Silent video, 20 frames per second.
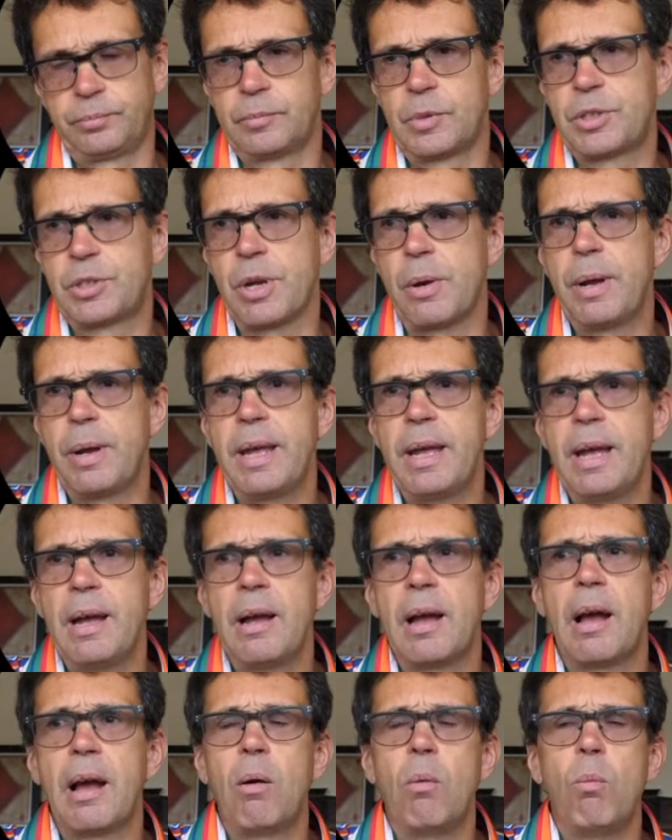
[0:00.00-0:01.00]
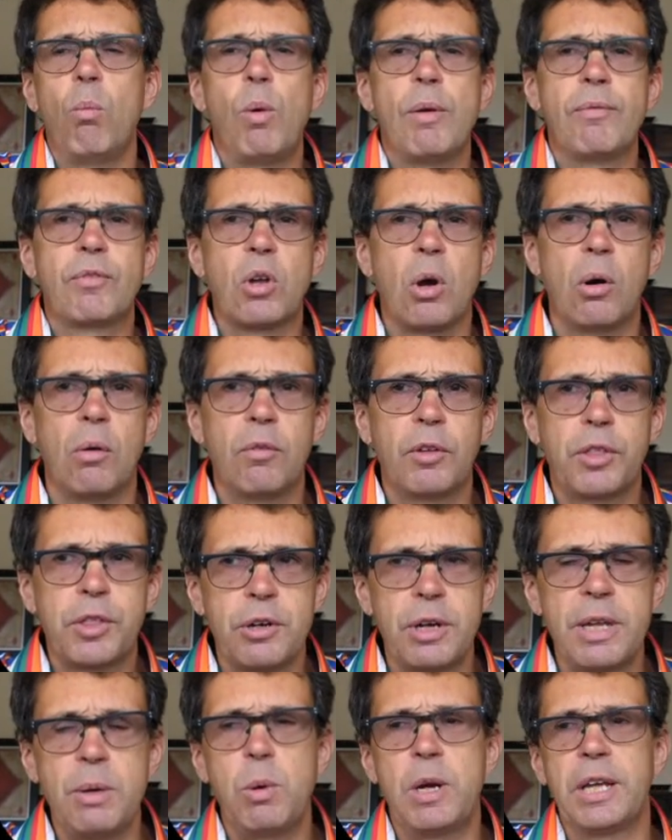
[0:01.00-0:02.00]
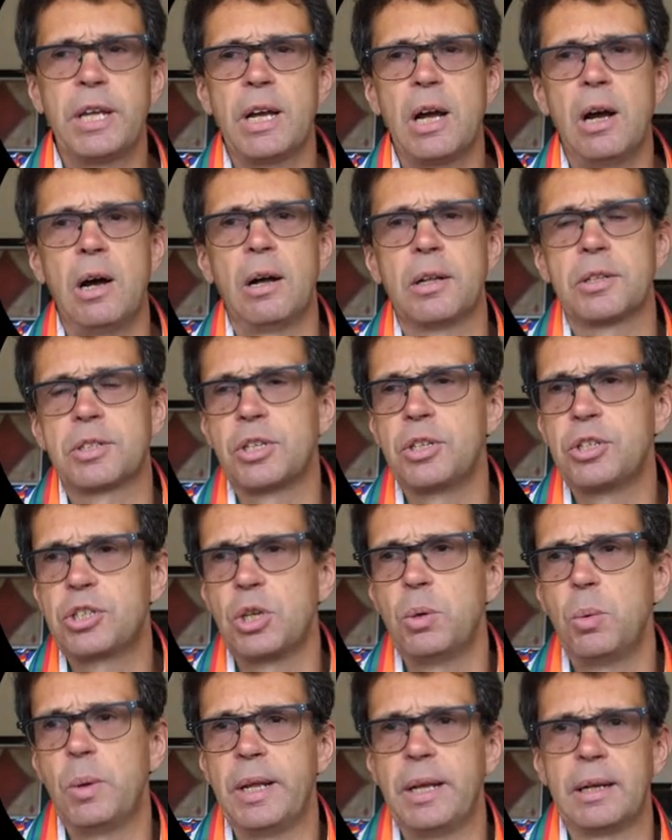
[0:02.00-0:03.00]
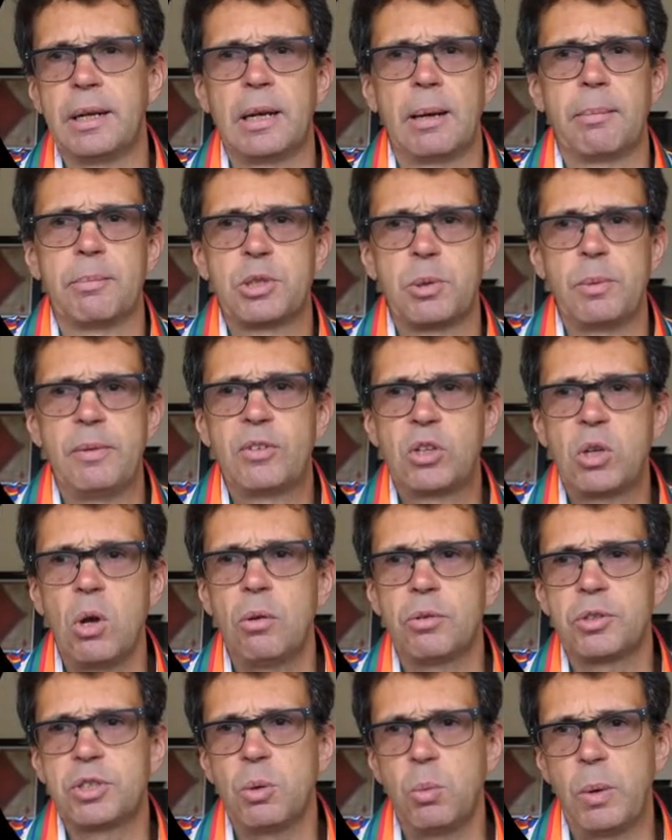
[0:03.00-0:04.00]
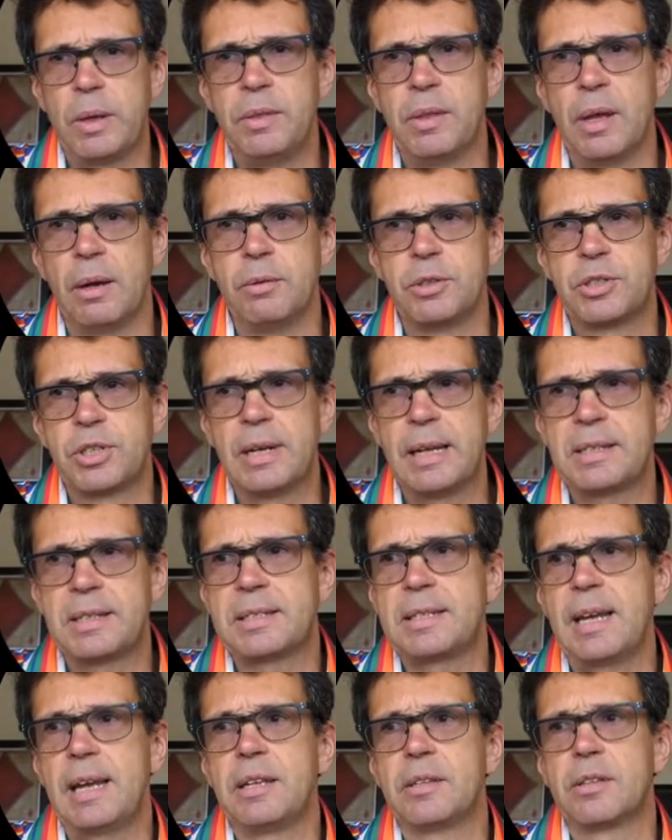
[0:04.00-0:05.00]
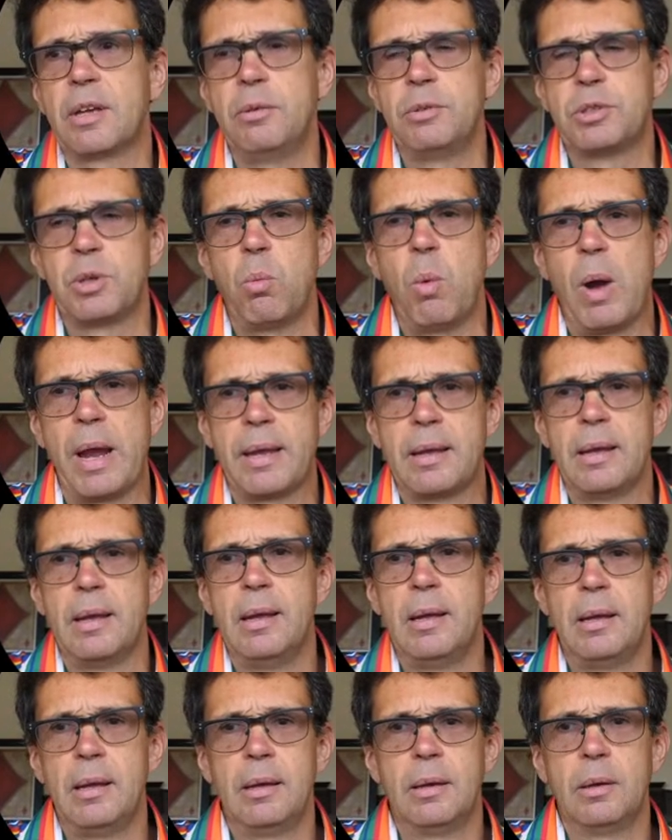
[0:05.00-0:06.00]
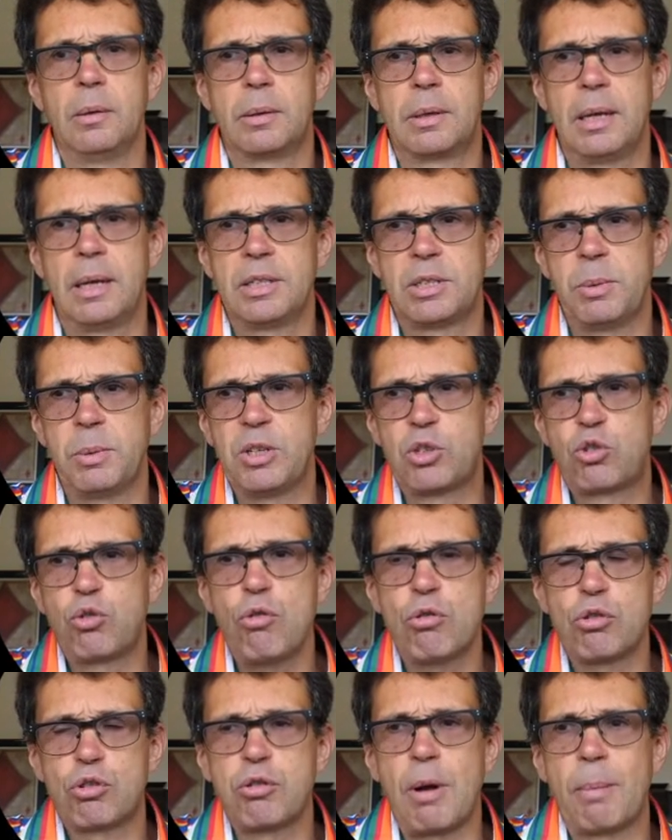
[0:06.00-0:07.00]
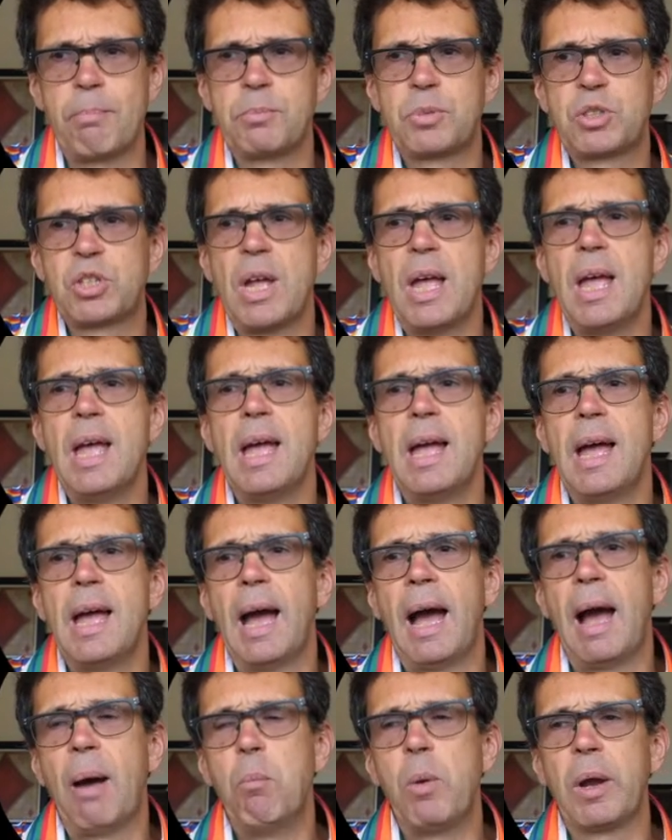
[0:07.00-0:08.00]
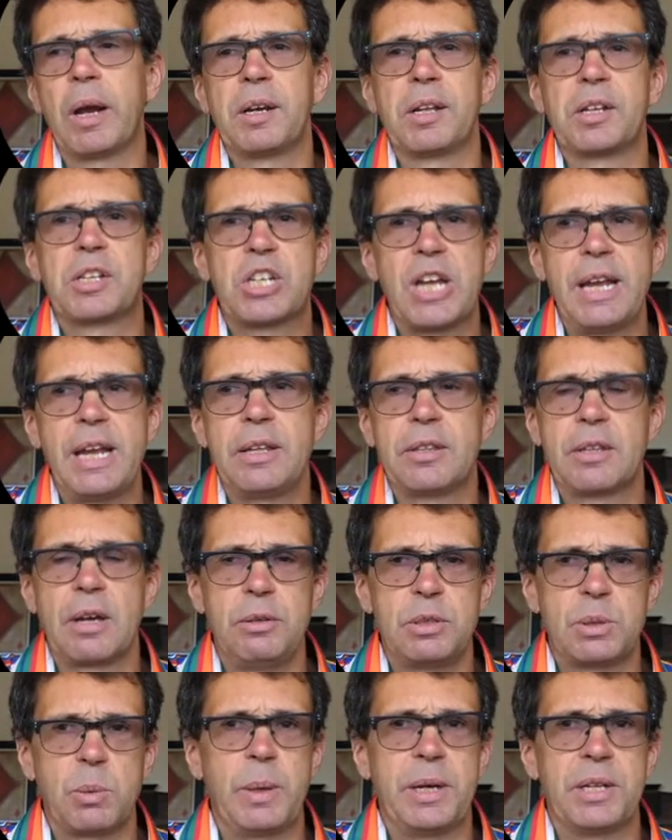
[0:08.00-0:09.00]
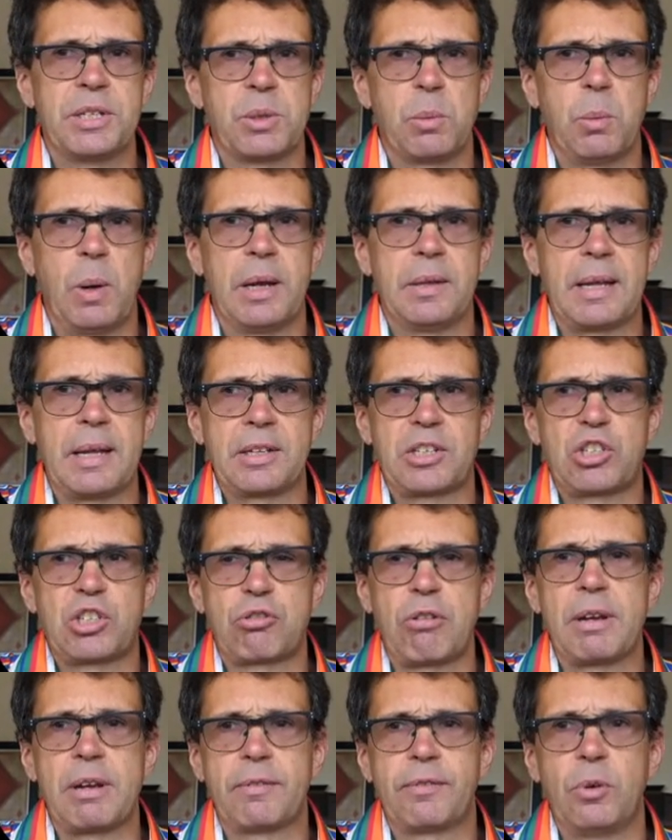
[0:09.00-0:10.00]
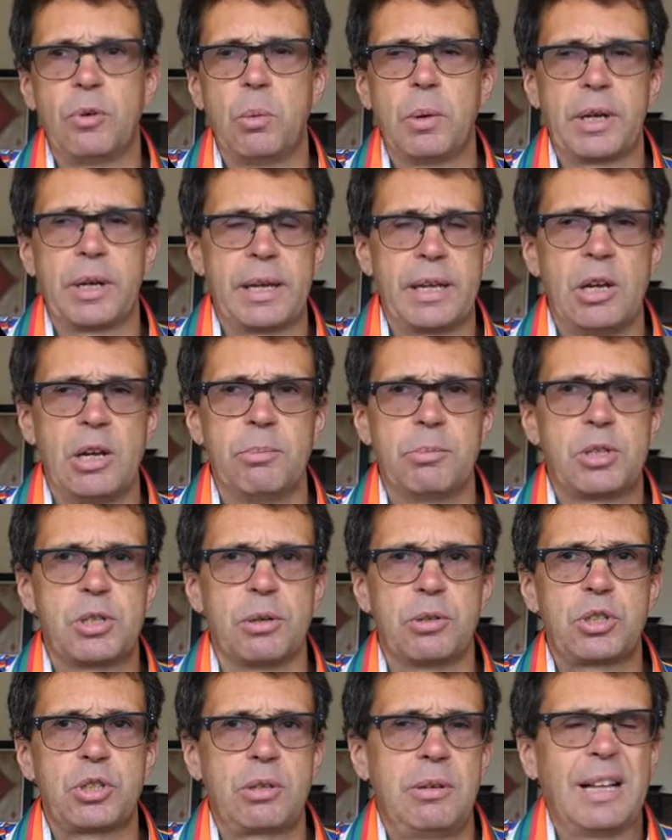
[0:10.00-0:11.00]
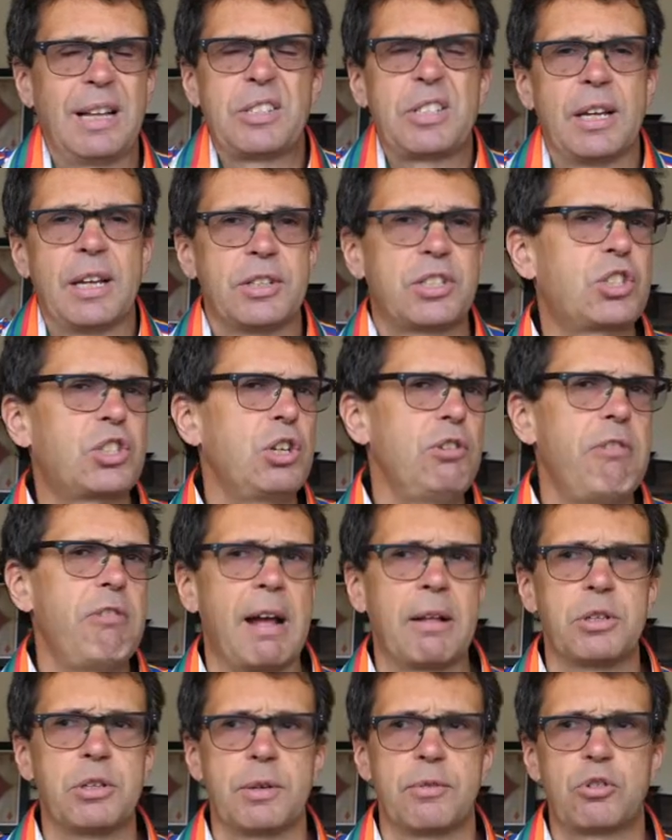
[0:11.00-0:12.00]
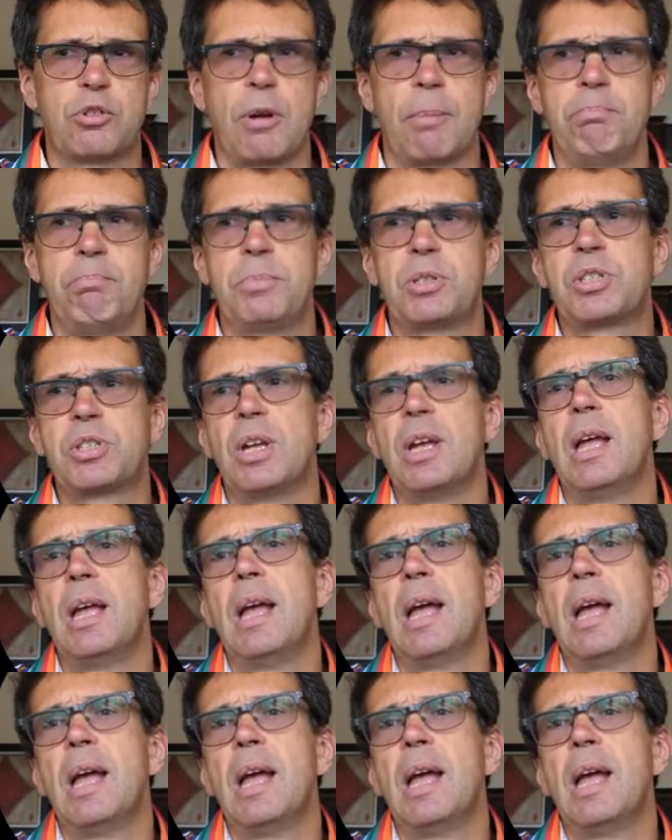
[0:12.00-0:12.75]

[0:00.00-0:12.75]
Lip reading: So here we've got three winning hearts and two winning clubs. So we've got to win those. So let's take those away. Okay. So we draw trumps and we're going to take those winners away. That's straightforward, I hope. So let's say it's two rounds of trumps,